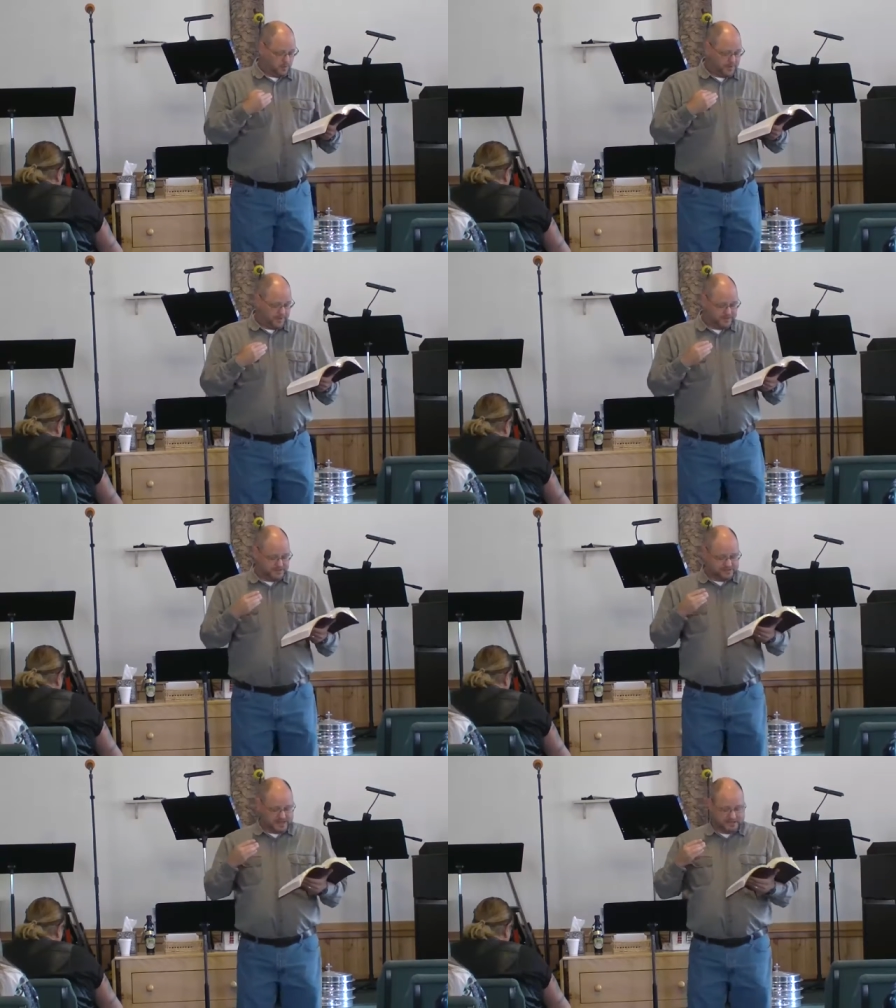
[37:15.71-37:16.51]
Because
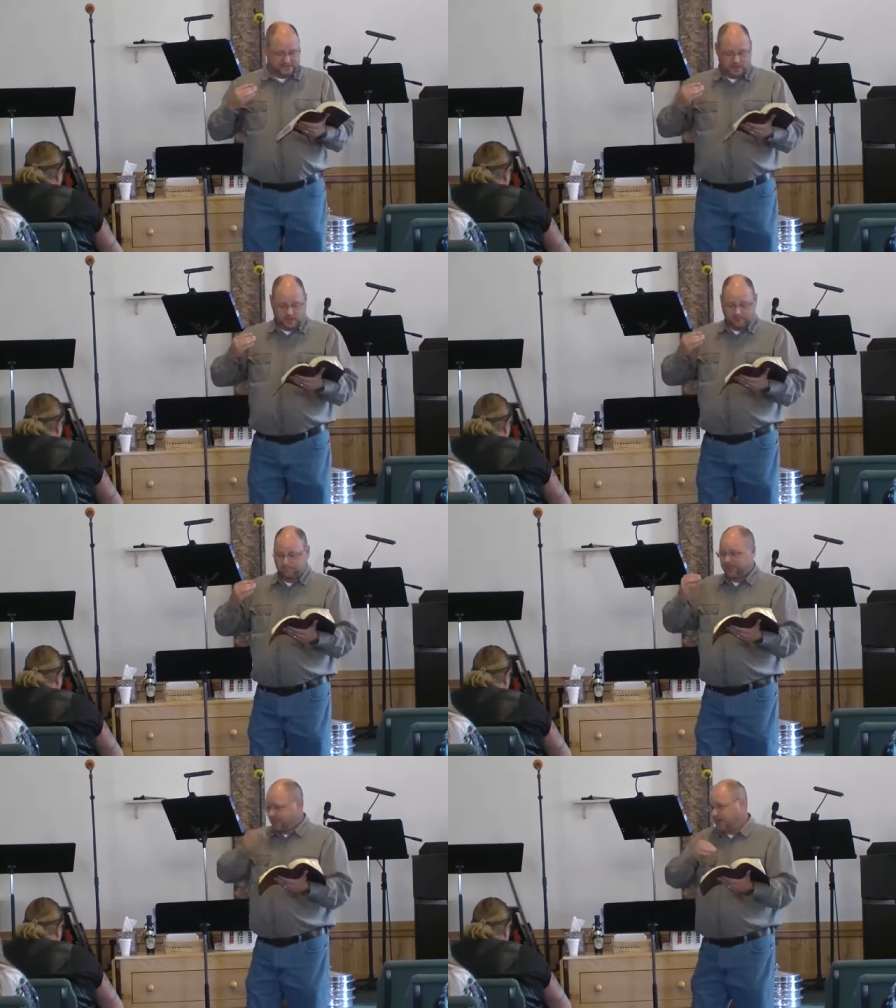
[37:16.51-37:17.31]
he says,
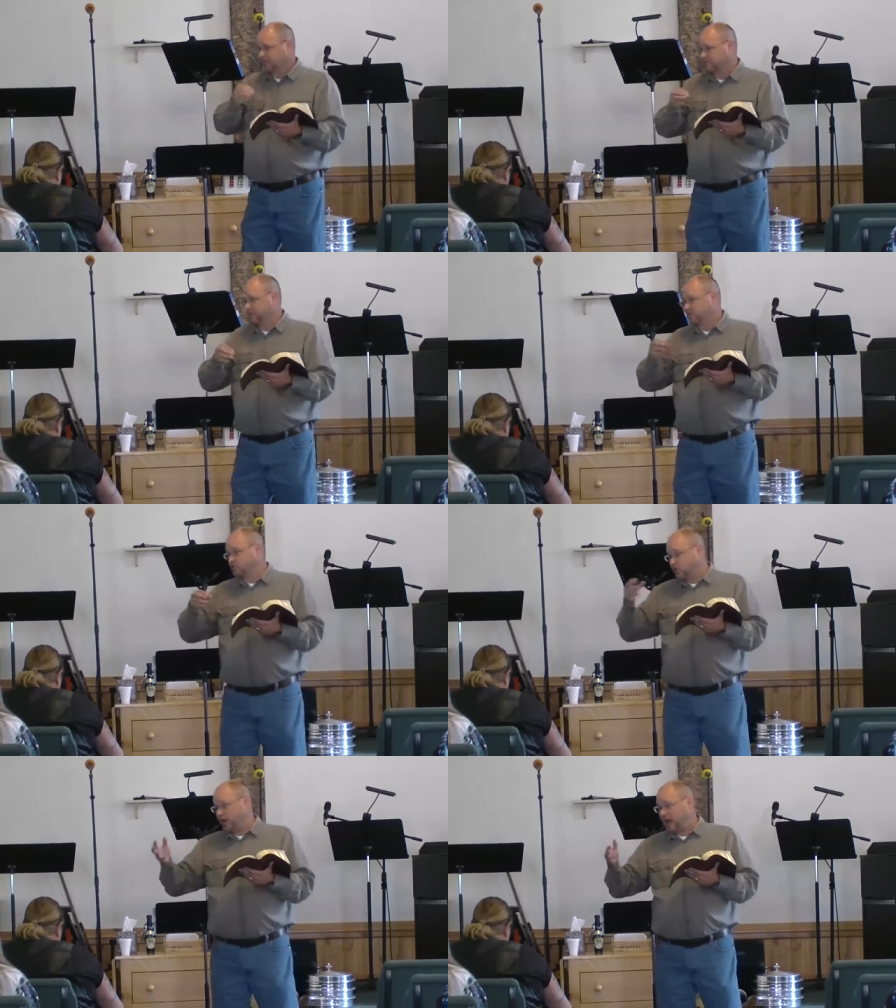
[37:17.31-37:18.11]
because of
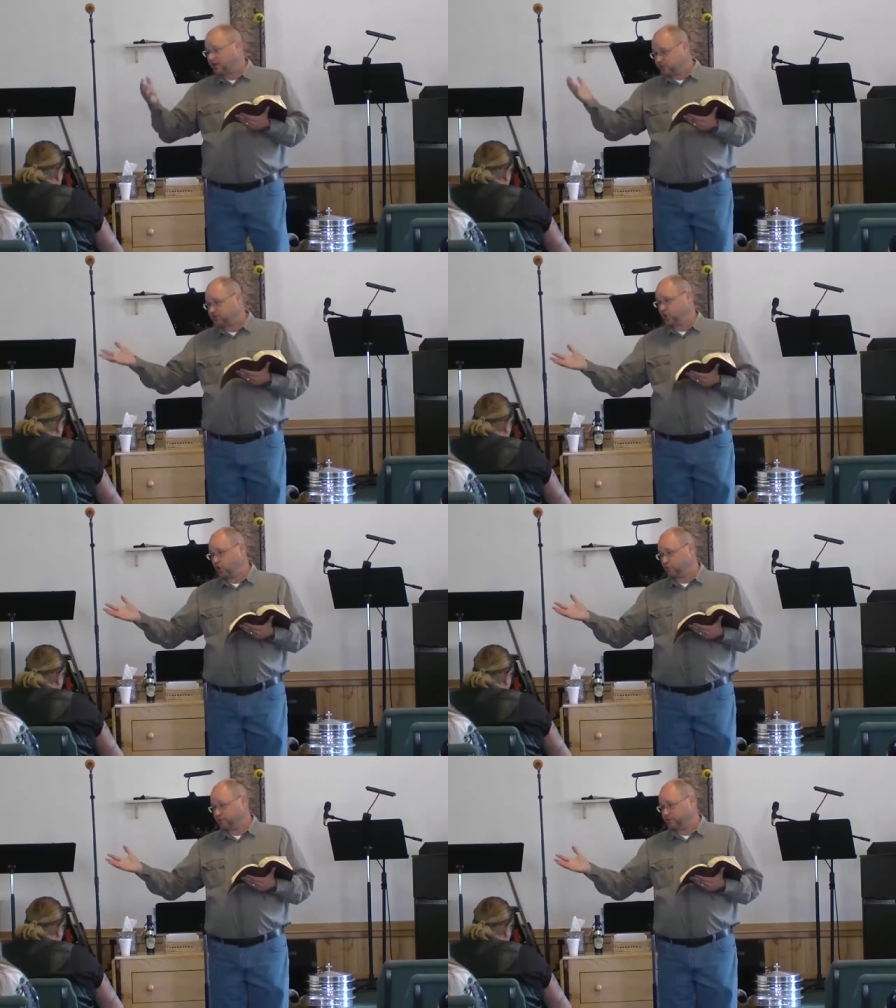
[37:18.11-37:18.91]
this you're not
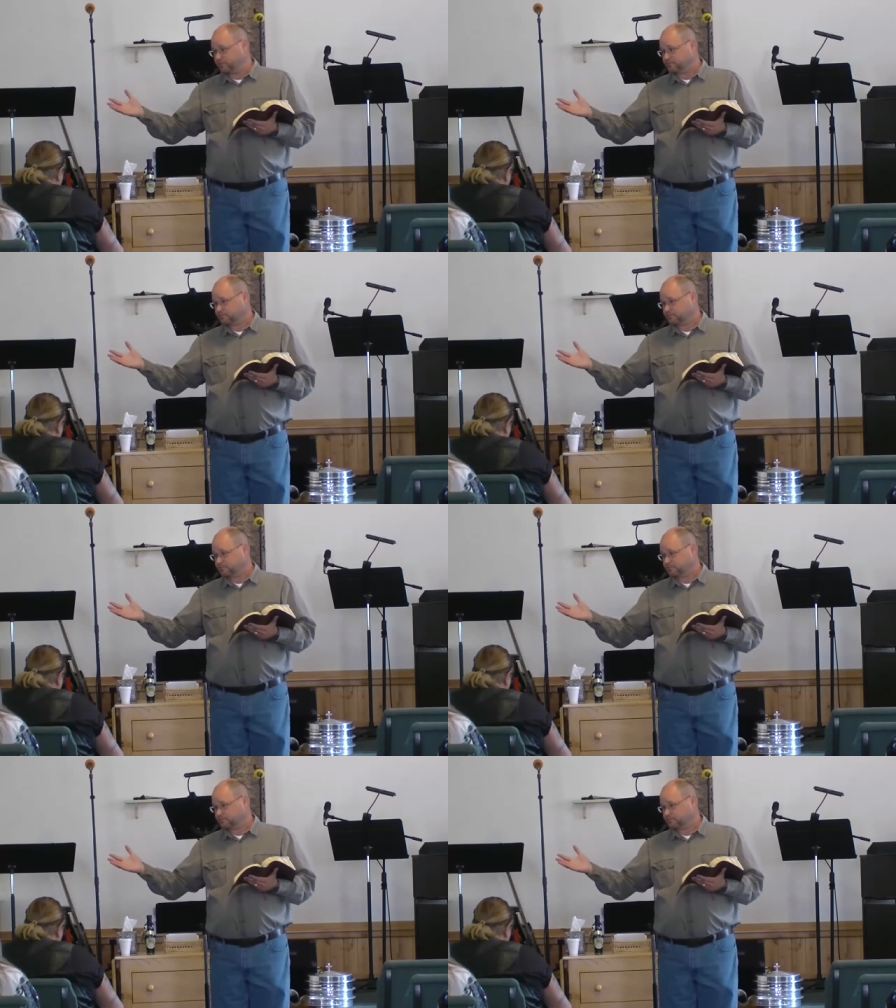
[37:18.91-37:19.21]
consumed.